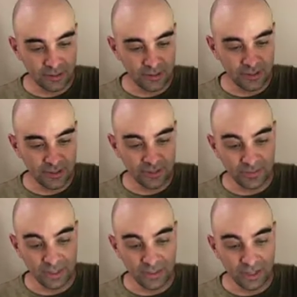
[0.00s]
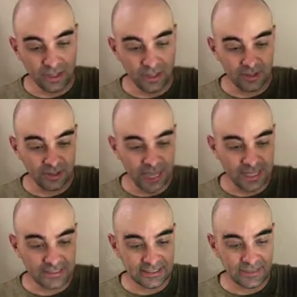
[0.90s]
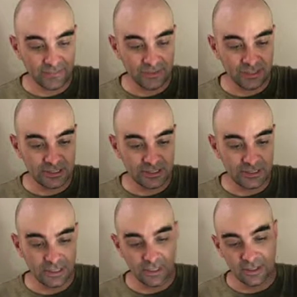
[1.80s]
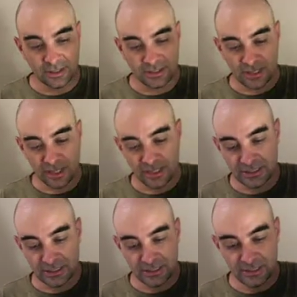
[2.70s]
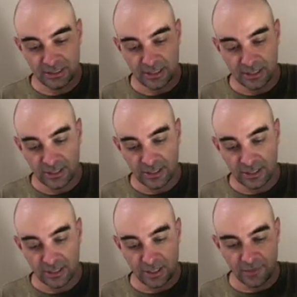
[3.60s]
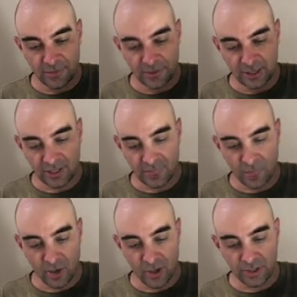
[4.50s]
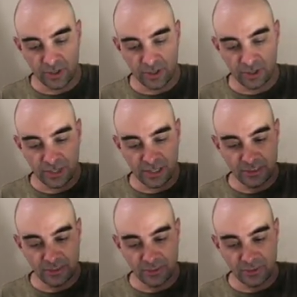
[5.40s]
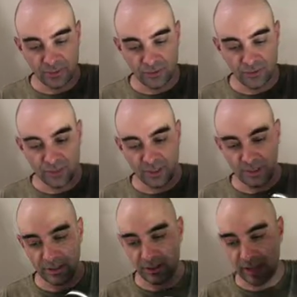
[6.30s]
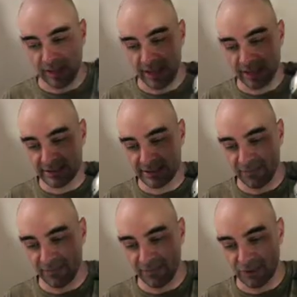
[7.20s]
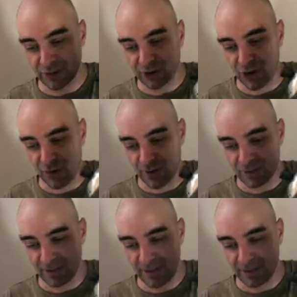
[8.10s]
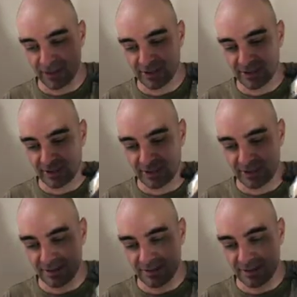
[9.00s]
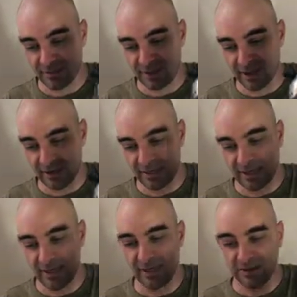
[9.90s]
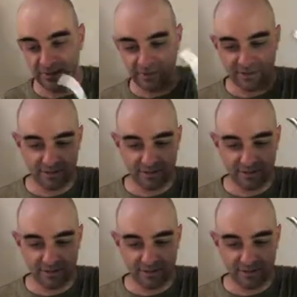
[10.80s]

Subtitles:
So this will be the last steep for these guys. If I've got enough water, I'll try and do a last steep for the snow. I'll try and just steep the heck out of it.